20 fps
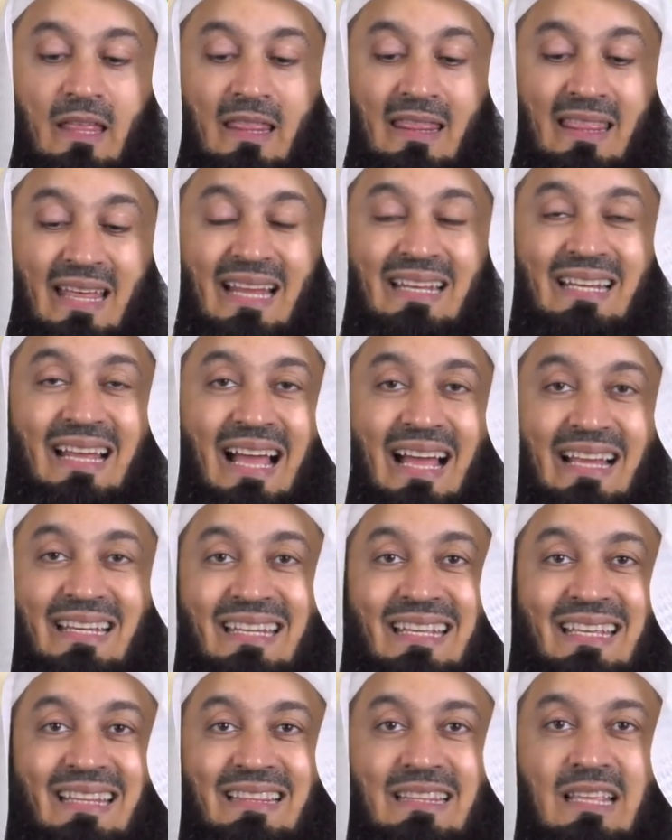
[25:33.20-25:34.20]
That
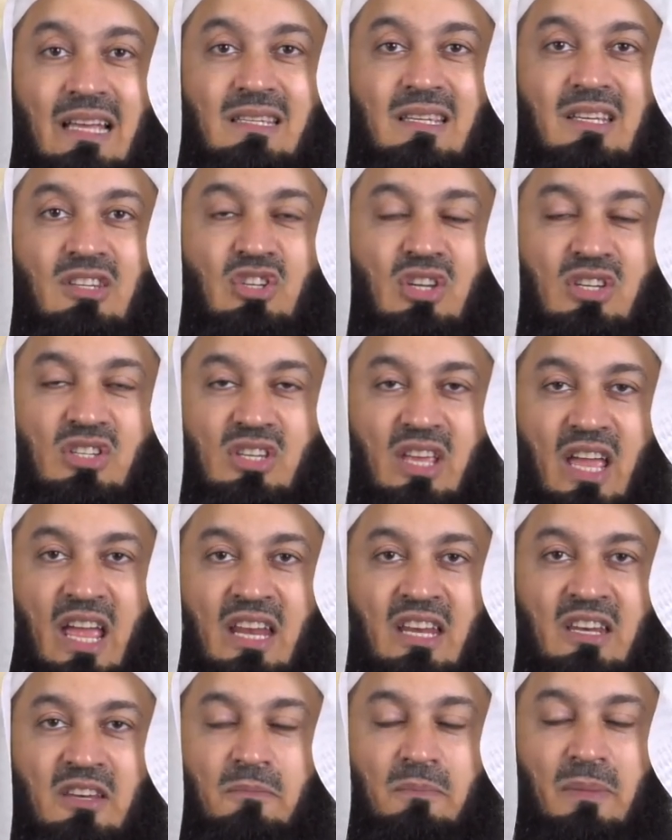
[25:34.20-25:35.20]
hadith doesn't just
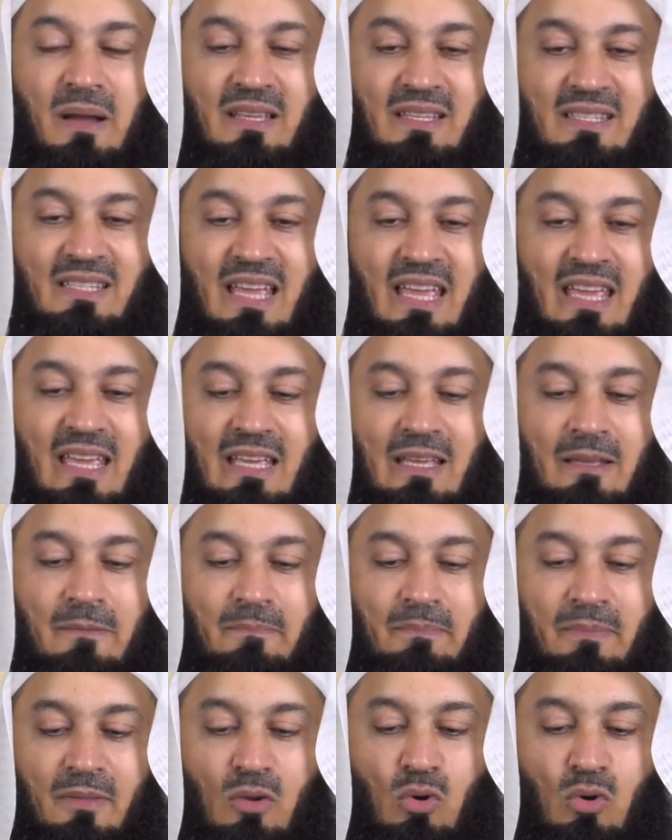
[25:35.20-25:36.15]
end by saying,